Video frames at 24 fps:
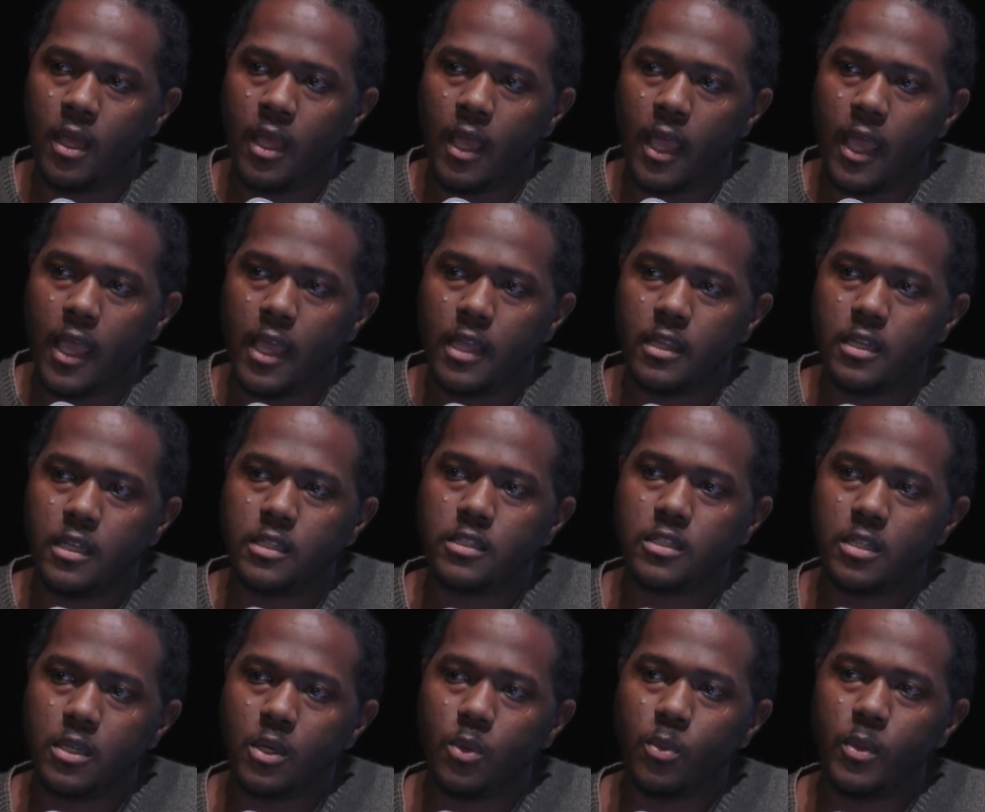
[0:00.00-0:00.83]
And
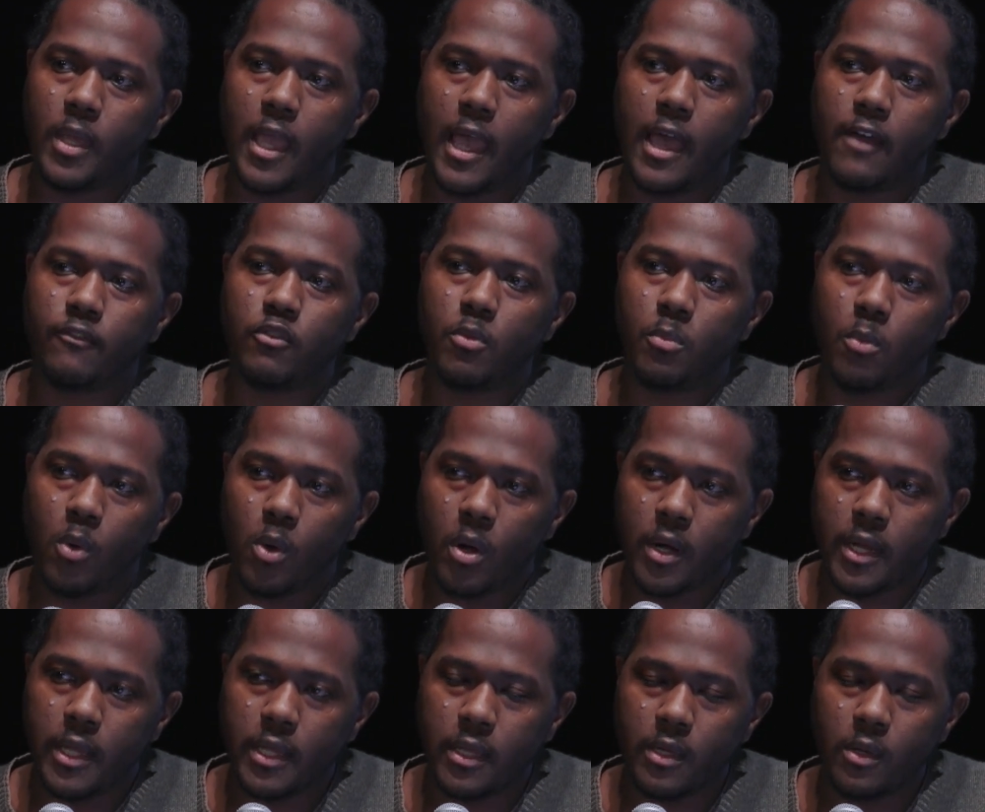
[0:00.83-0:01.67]
until we have a
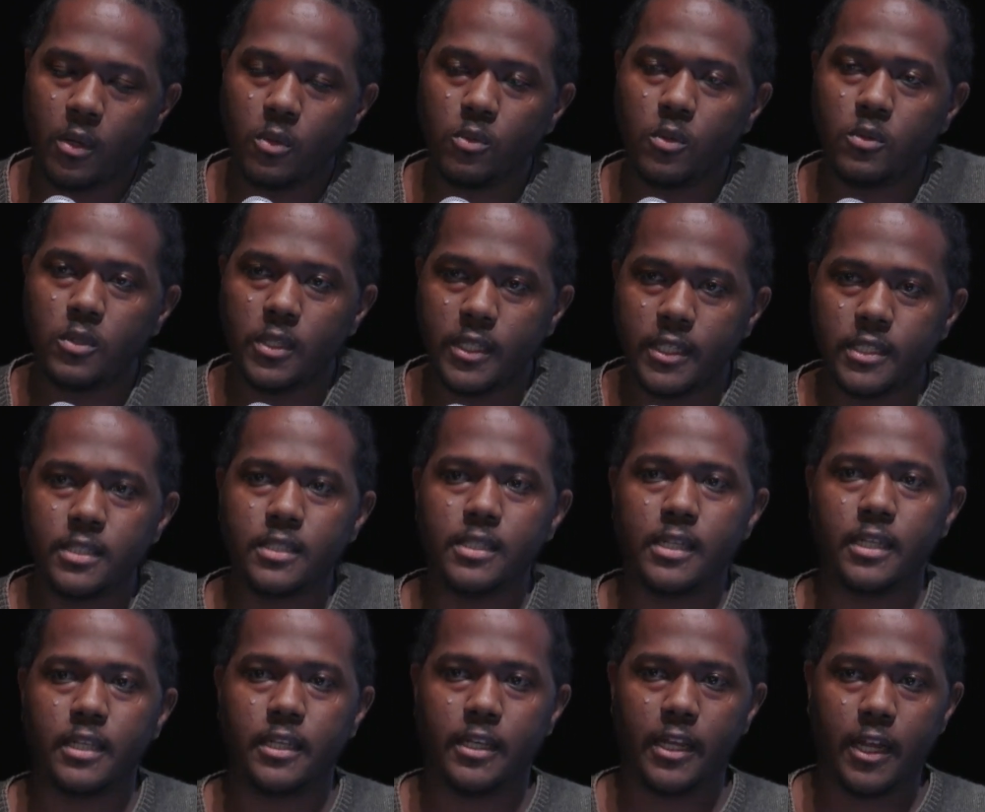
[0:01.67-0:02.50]
more
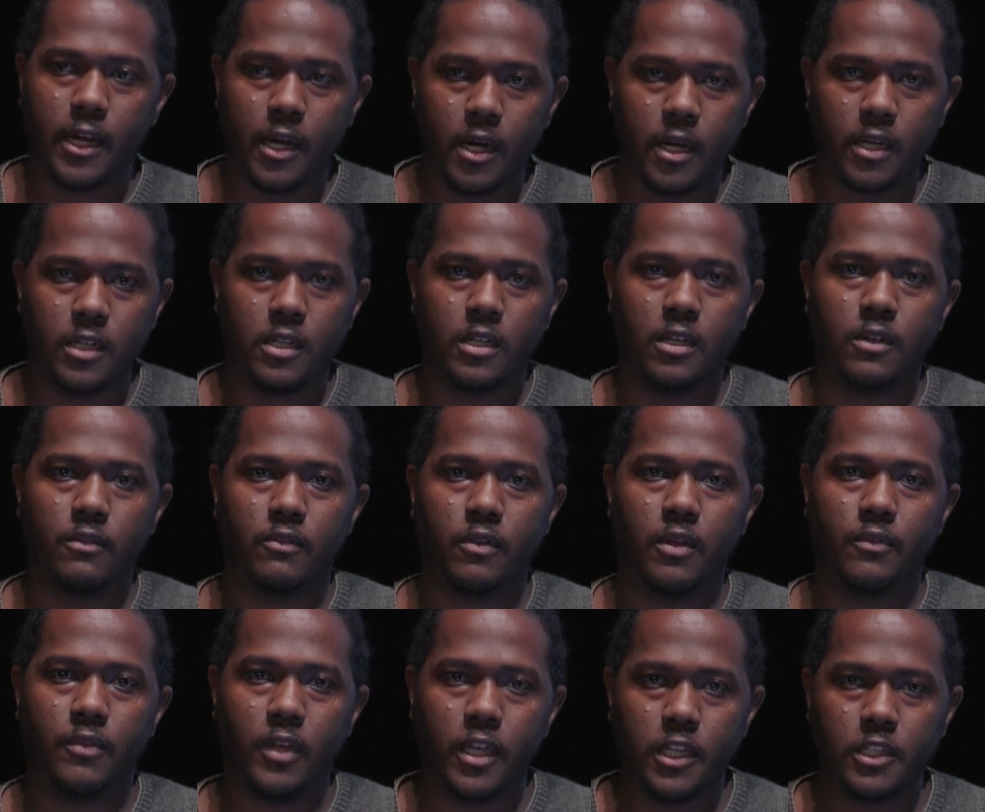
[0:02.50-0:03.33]
holistic narrative
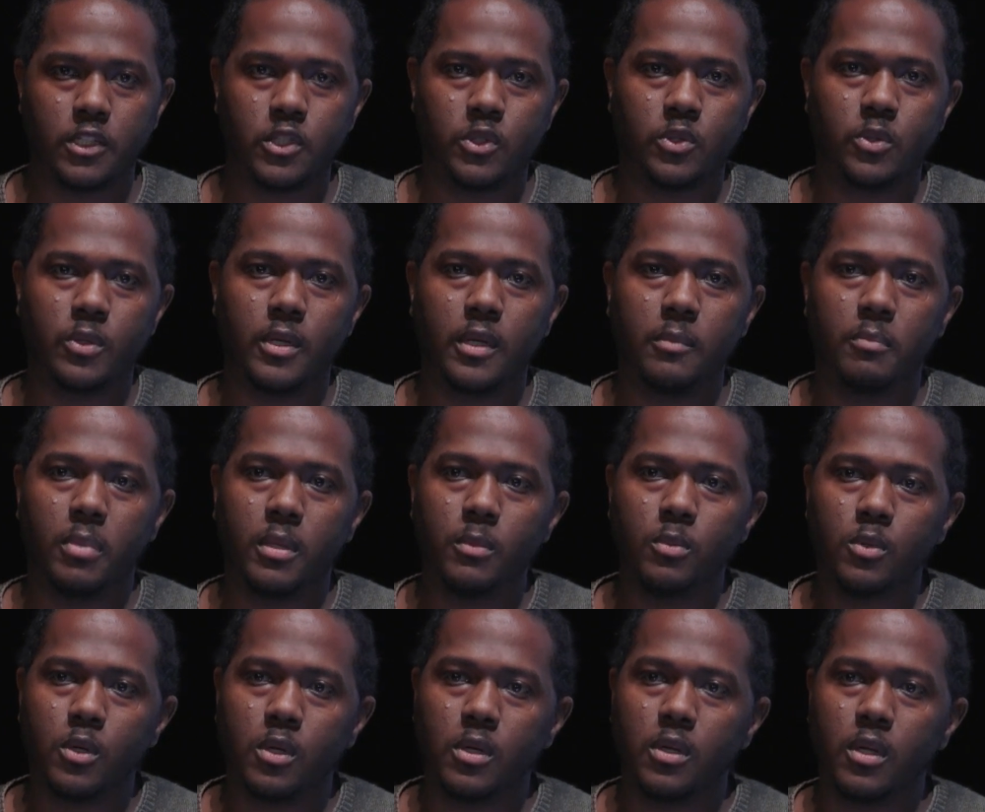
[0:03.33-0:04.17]
of history,
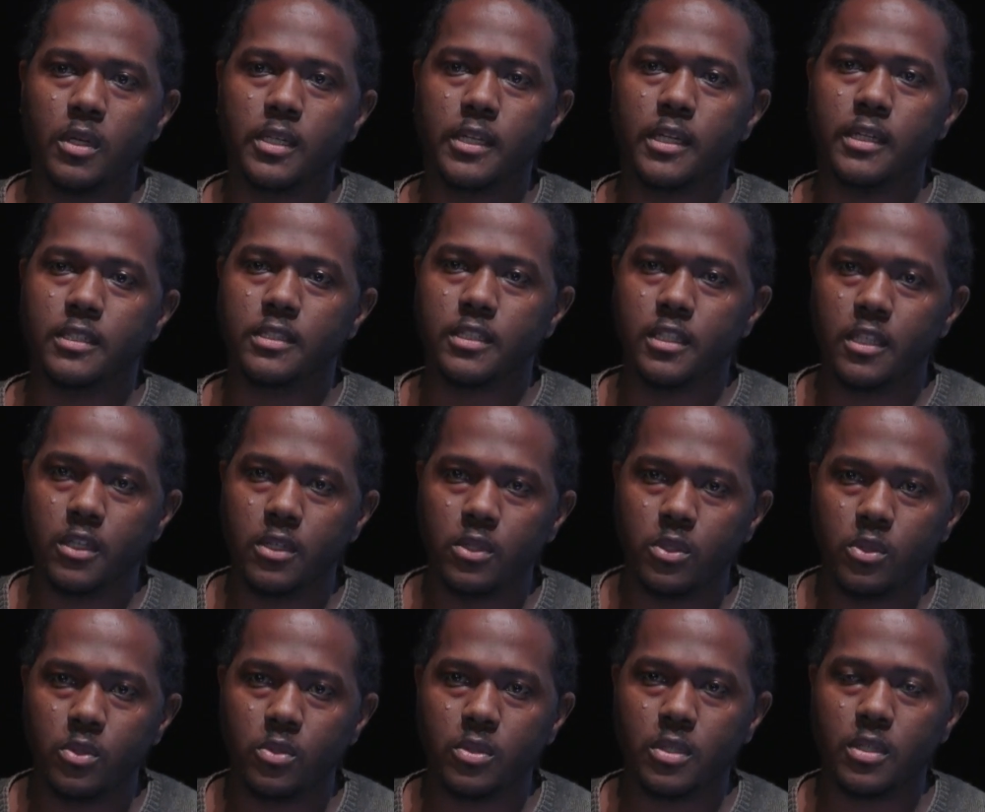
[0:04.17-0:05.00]
people are going to
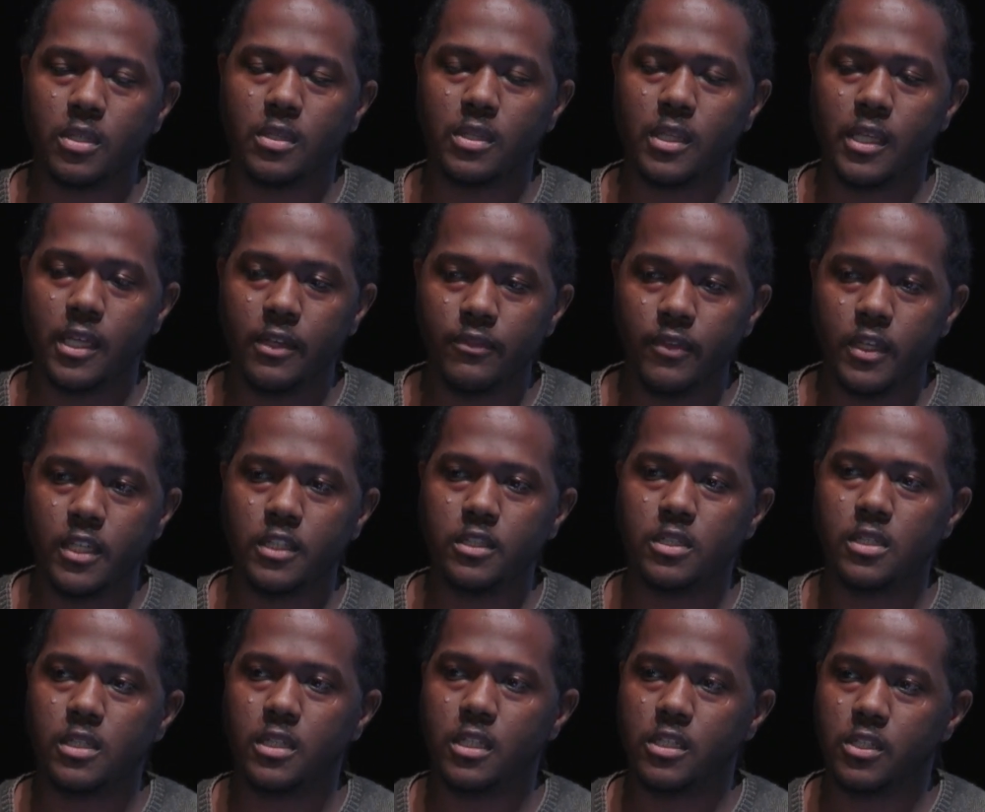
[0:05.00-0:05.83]
continue to live
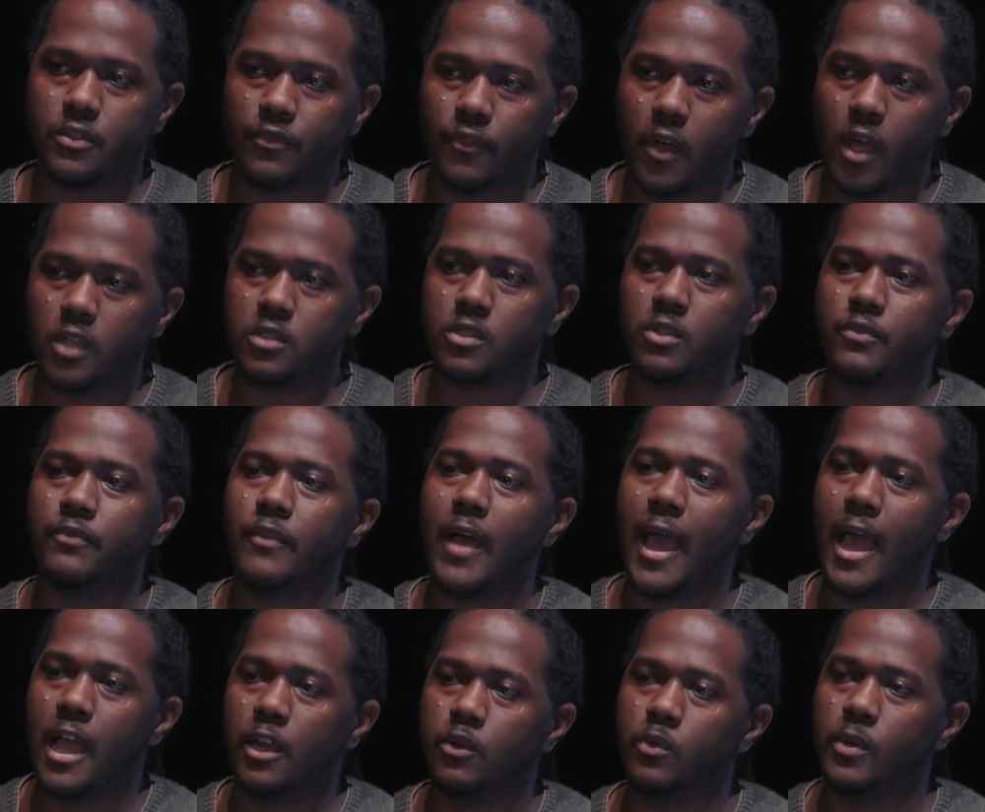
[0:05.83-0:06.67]
into this
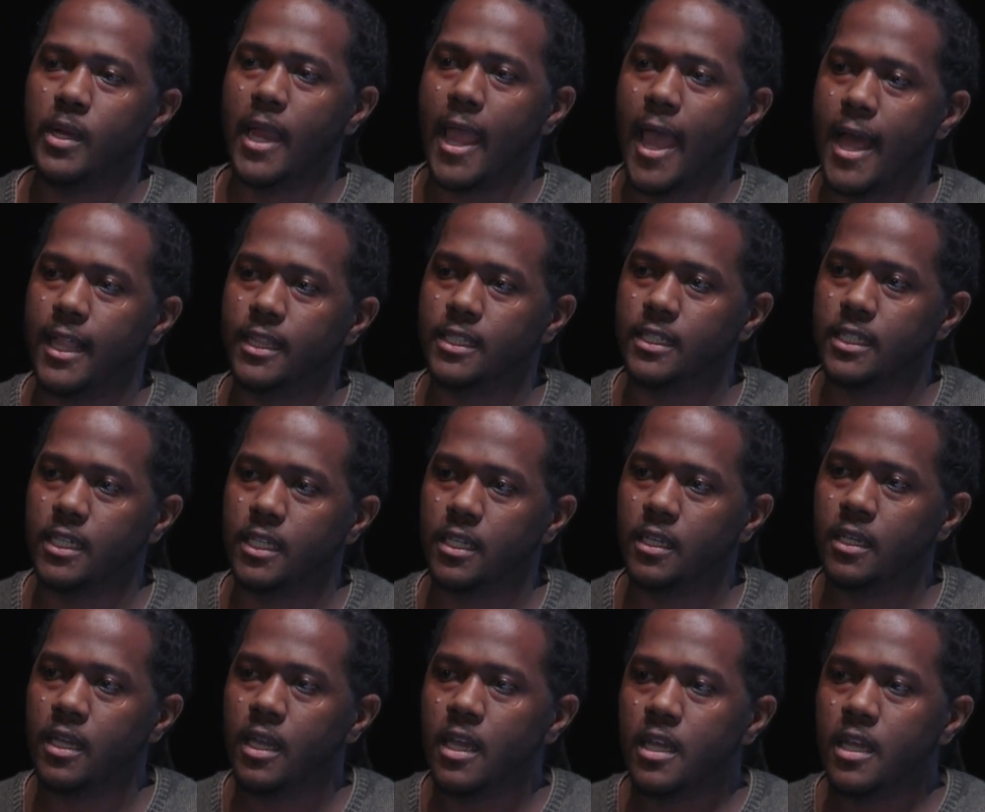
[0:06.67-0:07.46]
falsified reality.